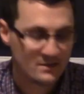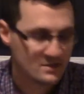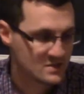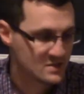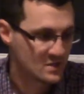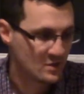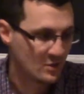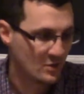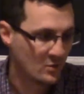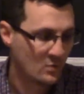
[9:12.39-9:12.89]

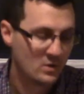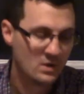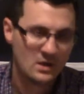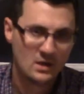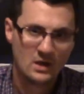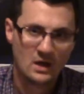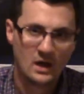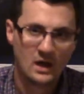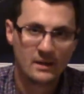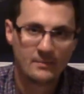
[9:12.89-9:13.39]
so
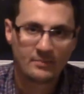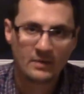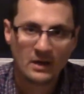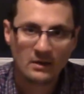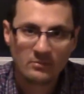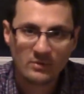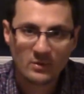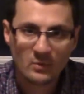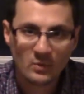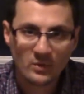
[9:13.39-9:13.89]
I
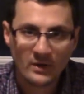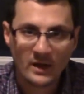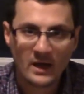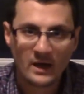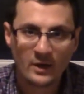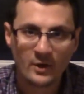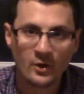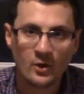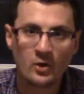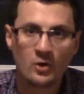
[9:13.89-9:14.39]
probably will
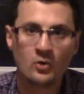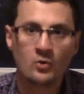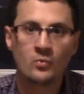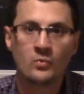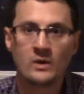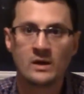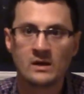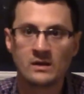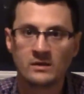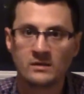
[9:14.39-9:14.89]
not go
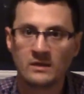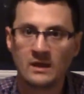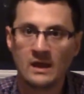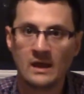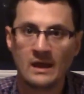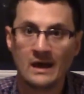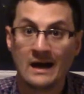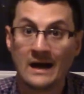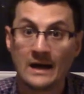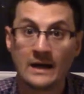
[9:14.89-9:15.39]
with
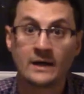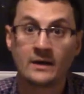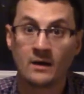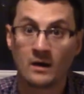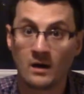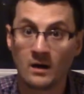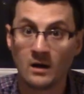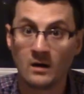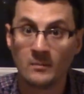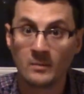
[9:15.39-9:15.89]
a high
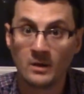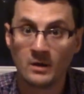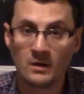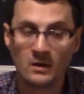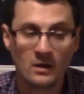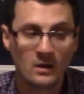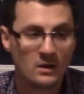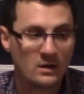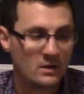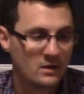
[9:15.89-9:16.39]
armor,